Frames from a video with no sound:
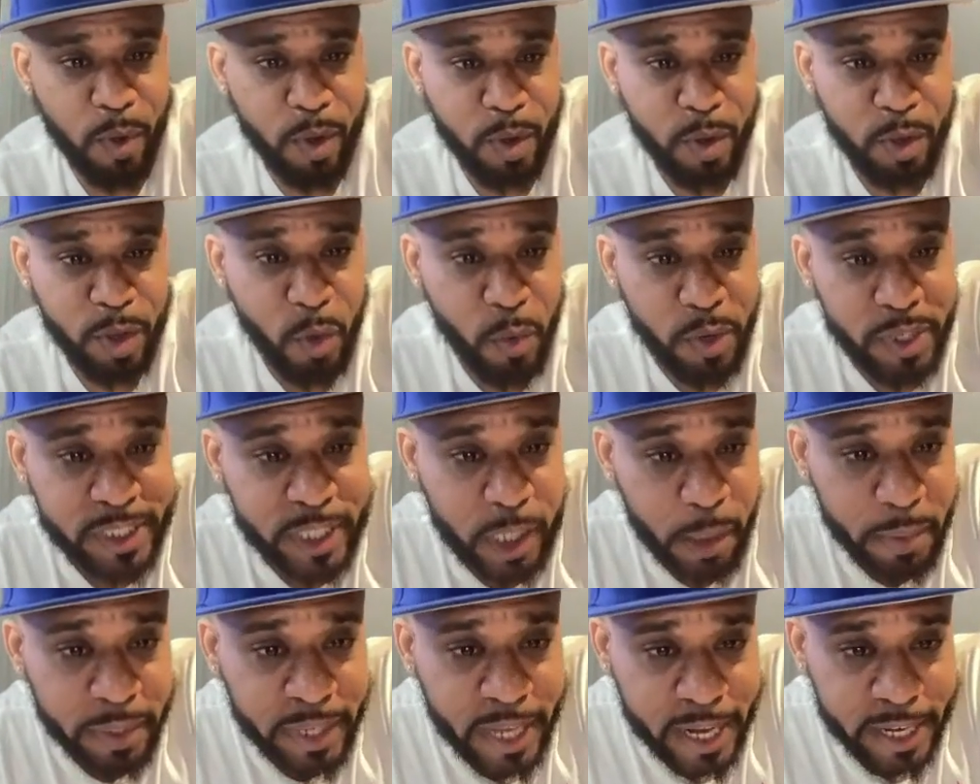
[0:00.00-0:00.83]
You
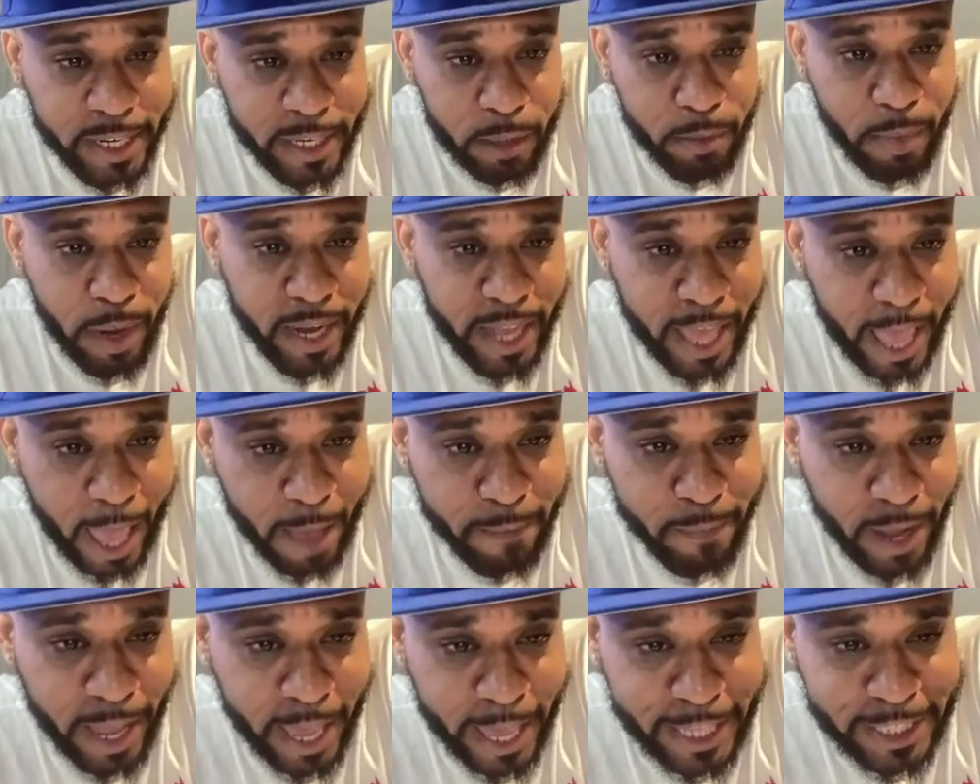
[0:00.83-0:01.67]
intimidated by the
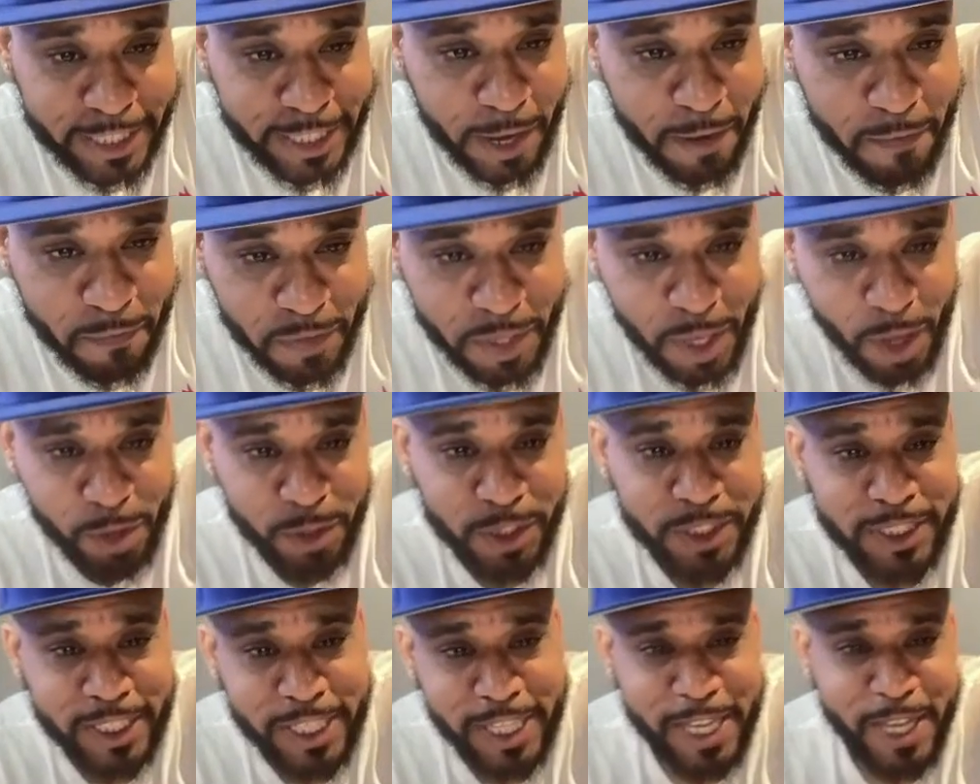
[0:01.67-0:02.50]
by
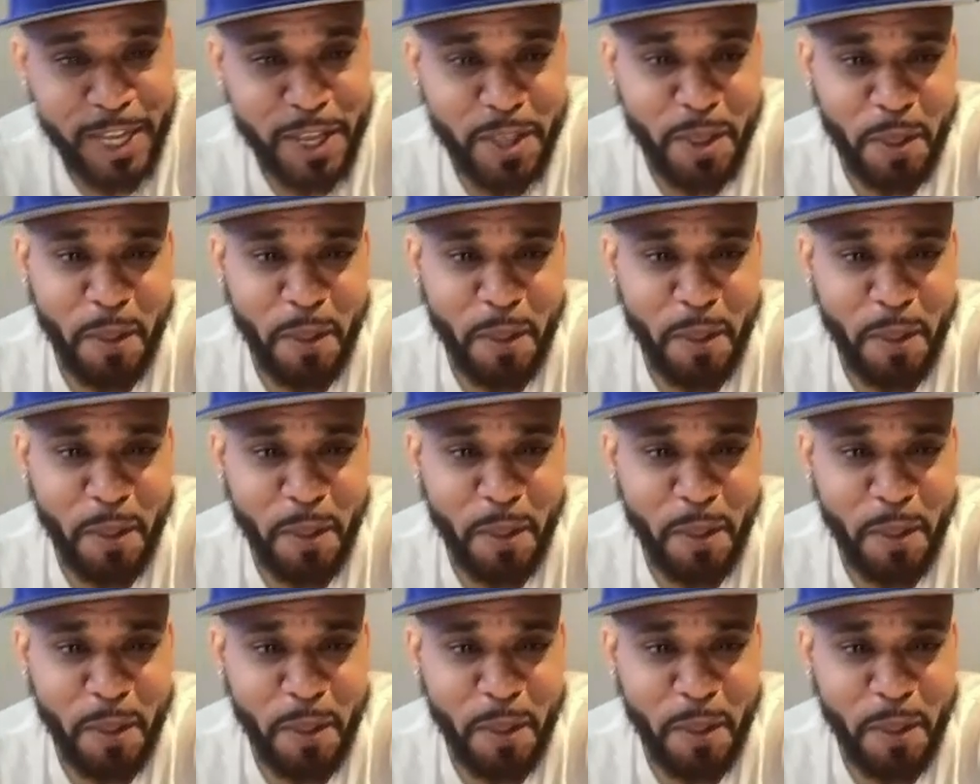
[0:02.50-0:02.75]
HAVOC?